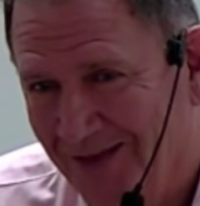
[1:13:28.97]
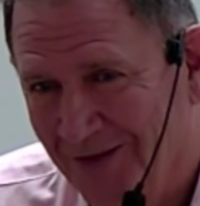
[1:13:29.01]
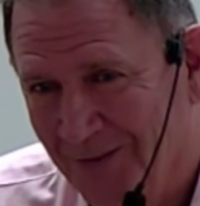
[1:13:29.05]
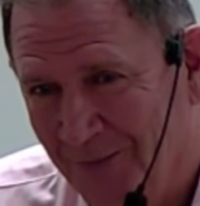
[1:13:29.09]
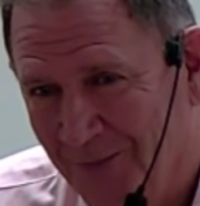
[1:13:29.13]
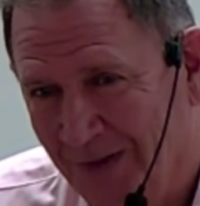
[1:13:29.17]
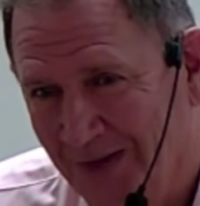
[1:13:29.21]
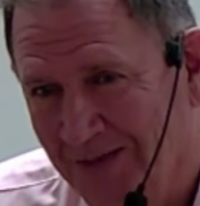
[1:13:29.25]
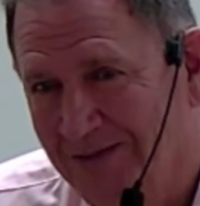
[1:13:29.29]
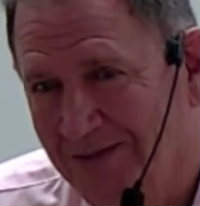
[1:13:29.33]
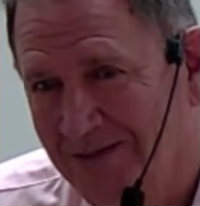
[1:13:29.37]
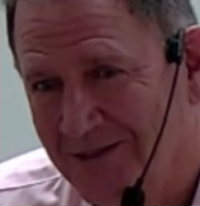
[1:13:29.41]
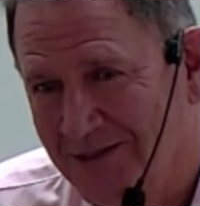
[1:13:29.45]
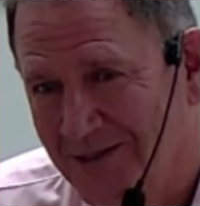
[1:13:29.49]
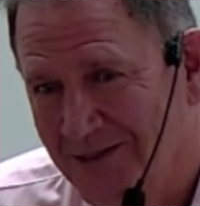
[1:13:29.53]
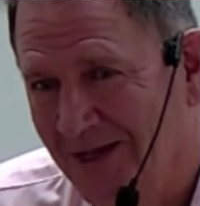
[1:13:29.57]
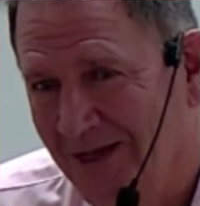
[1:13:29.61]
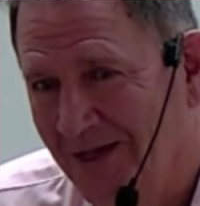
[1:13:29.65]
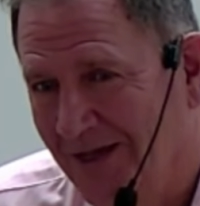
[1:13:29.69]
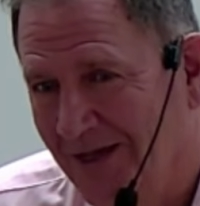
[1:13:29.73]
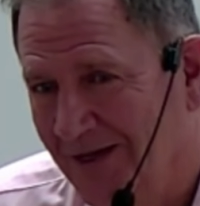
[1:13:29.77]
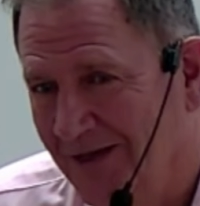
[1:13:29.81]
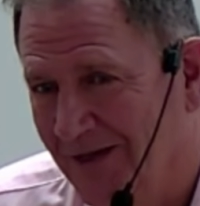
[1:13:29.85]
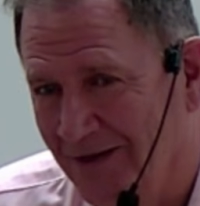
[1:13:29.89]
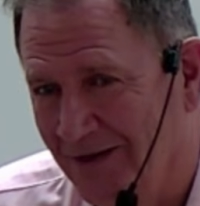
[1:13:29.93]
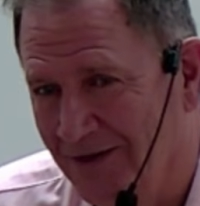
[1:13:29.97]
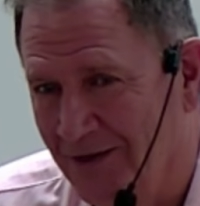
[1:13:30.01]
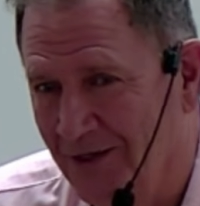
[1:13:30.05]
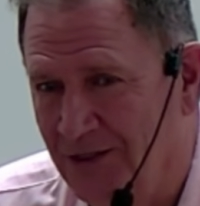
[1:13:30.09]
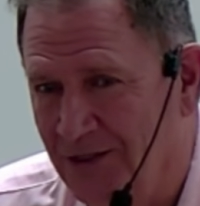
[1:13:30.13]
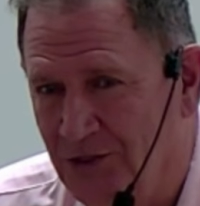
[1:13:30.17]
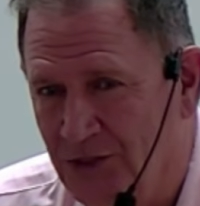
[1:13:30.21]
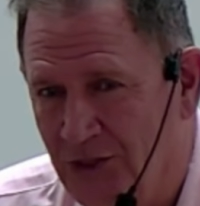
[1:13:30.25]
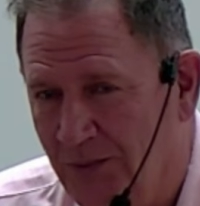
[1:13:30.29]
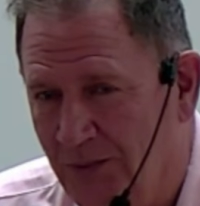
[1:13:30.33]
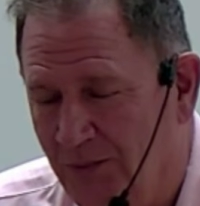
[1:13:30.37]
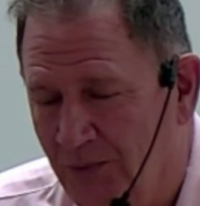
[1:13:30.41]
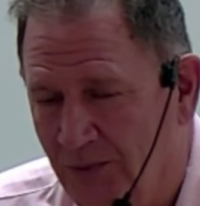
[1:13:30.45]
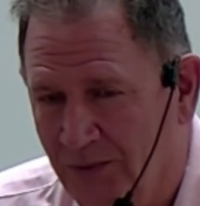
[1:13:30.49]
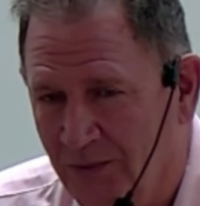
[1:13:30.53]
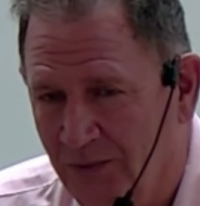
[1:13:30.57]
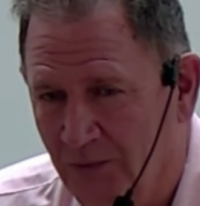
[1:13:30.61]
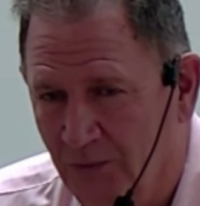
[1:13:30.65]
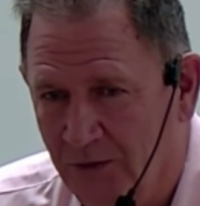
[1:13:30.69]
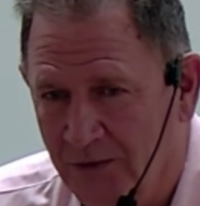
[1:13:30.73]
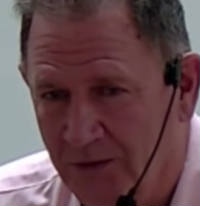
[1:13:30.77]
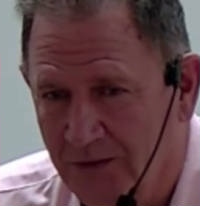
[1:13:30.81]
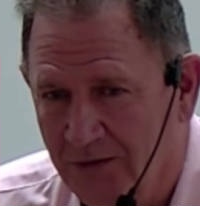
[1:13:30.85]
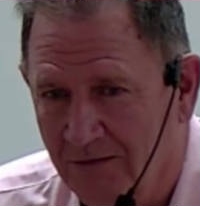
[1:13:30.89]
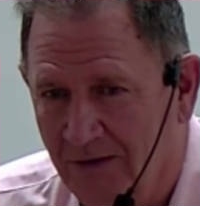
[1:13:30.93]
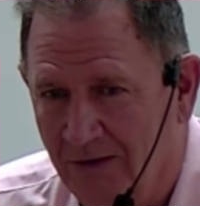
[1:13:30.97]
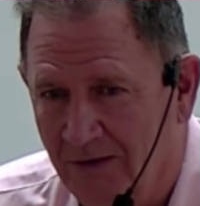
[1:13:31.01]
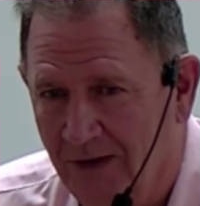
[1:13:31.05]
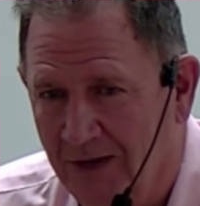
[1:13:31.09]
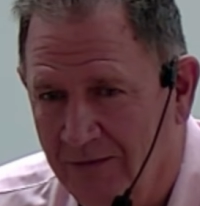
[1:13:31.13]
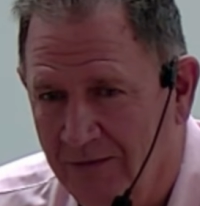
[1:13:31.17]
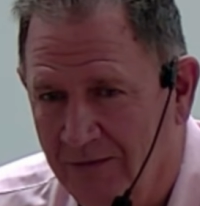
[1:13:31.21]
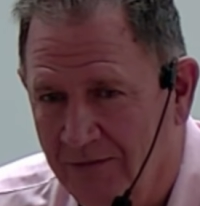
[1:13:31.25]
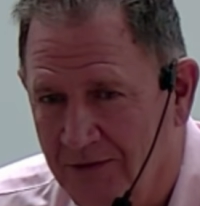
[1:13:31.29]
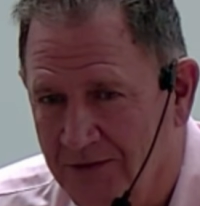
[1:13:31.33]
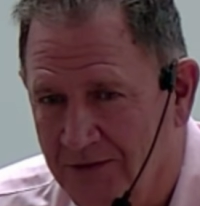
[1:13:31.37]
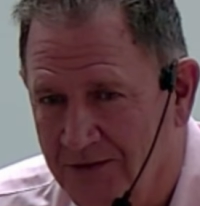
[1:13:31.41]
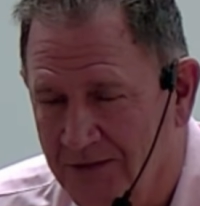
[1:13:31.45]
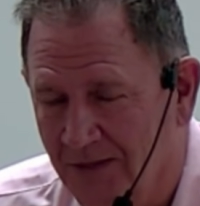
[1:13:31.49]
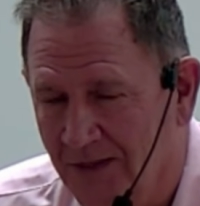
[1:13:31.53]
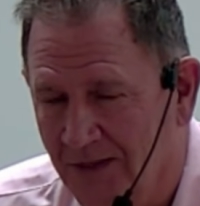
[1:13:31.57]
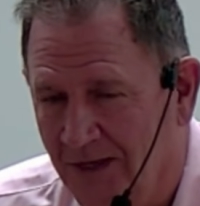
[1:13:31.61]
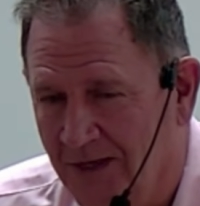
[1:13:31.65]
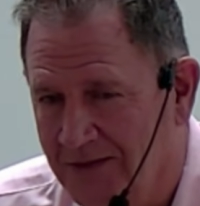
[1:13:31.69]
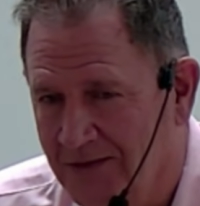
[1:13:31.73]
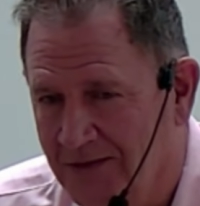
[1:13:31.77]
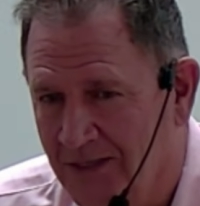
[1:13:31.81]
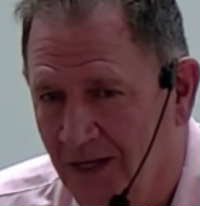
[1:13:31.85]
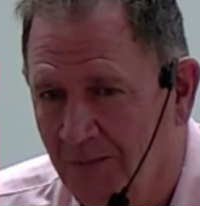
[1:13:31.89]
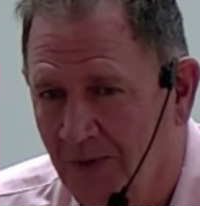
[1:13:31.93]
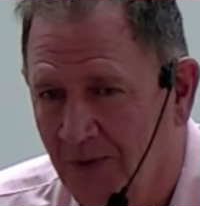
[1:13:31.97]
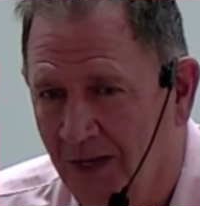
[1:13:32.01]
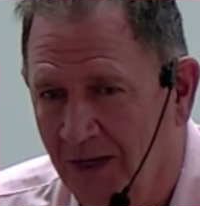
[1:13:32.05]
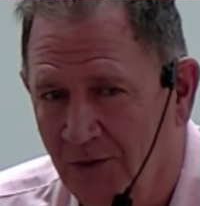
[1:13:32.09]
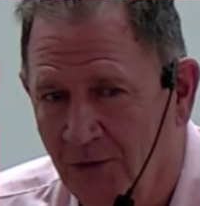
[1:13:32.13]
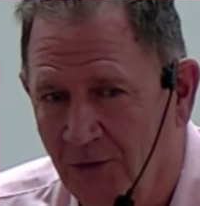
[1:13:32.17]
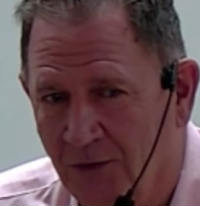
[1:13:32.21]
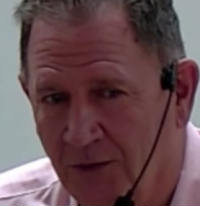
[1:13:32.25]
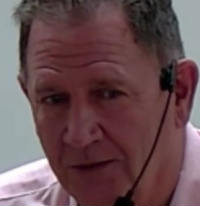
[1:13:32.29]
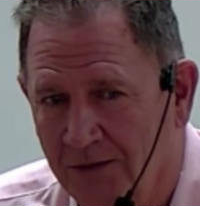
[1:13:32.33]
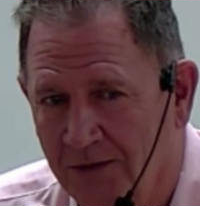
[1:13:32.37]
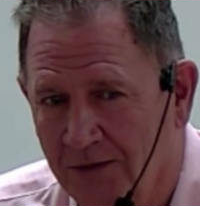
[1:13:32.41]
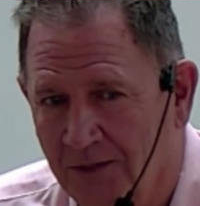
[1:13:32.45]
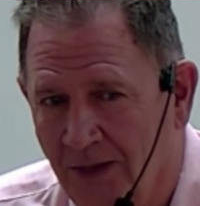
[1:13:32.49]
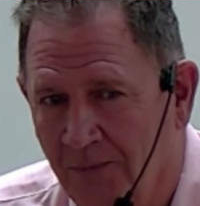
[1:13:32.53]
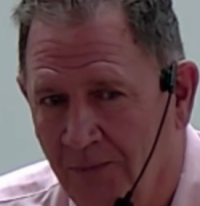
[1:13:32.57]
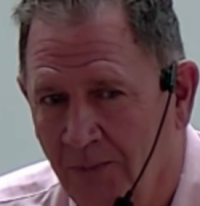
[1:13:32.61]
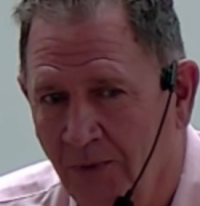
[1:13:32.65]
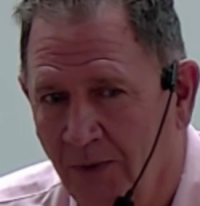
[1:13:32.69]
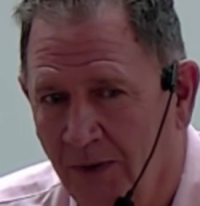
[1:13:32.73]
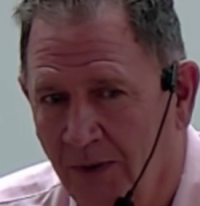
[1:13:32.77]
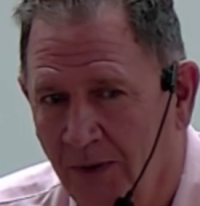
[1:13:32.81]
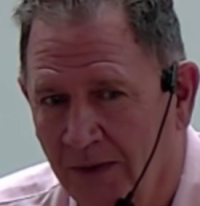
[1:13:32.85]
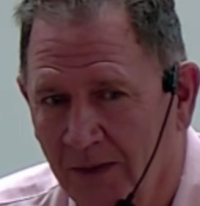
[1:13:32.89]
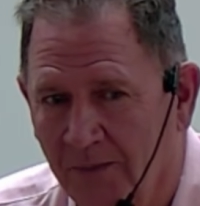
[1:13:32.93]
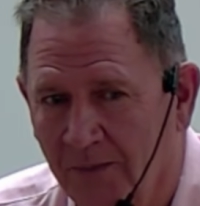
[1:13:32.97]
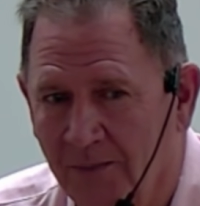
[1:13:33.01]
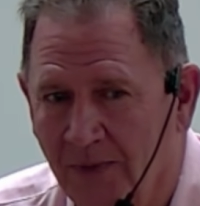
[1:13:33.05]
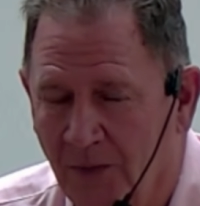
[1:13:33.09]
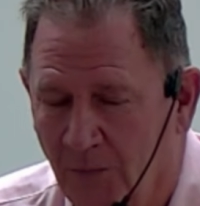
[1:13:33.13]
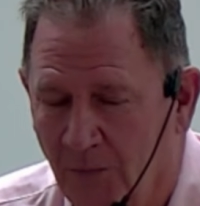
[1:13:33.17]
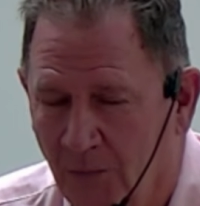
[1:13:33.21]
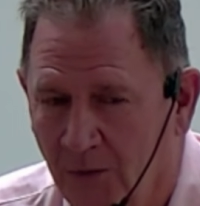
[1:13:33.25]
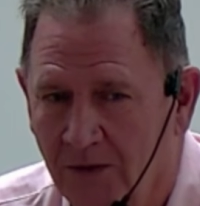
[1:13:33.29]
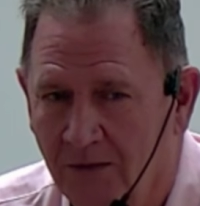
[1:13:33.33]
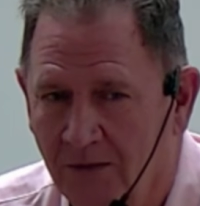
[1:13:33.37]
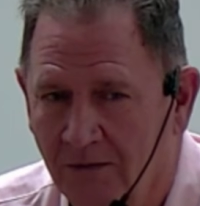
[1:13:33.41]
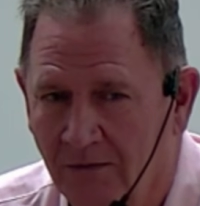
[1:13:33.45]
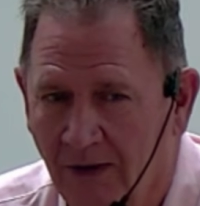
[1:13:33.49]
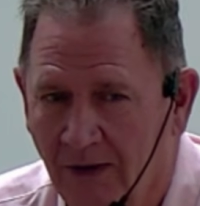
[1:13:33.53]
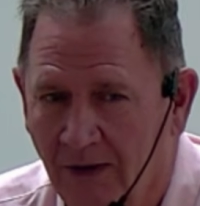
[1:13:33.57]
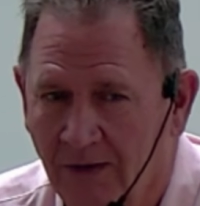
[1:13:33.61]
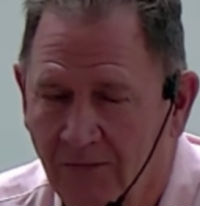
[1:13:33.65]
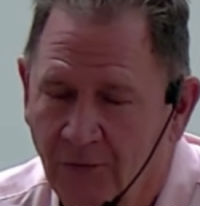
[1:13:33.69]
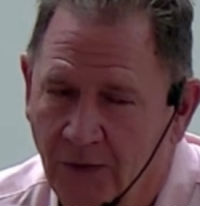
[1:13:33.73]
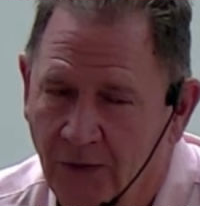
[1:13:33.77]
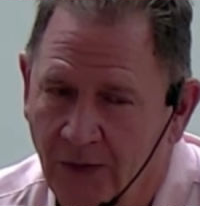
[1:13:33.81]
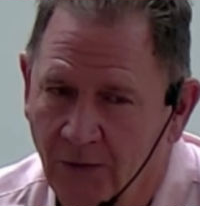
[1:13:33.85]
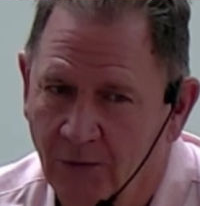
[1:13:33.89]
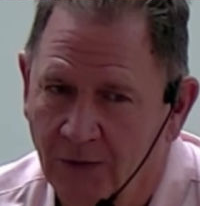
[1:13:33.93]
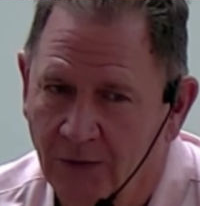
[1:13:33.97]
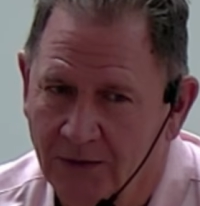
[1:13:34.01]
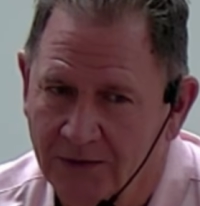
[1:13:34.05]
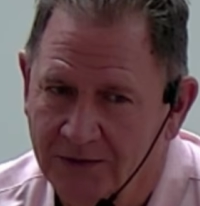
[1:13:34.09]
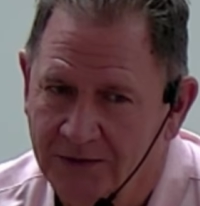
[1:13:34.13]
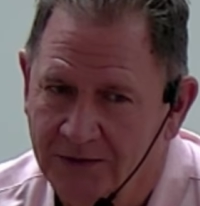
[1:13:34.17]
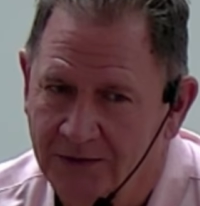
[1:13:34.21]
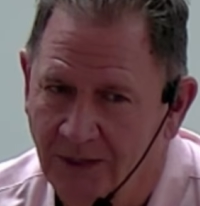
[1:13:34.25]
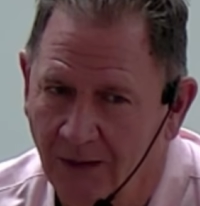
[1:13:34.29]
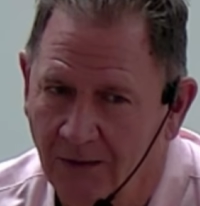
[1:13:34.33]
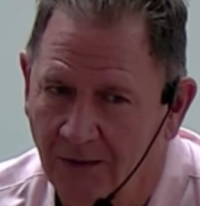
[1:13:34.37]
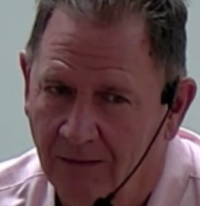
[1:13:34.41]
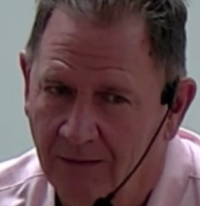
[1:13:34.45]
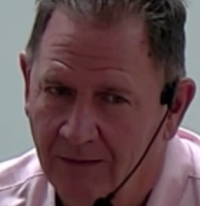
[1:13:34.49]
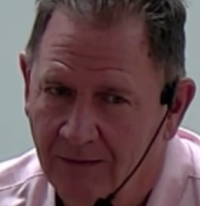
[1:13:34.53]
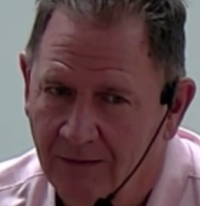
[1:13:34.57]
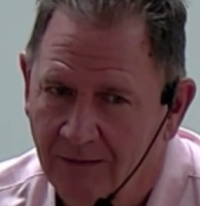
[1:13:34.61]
Penn State, are they cheaper than Woodcraft? Because the last time I looked, I bought them at Woodcraft when they were on sale.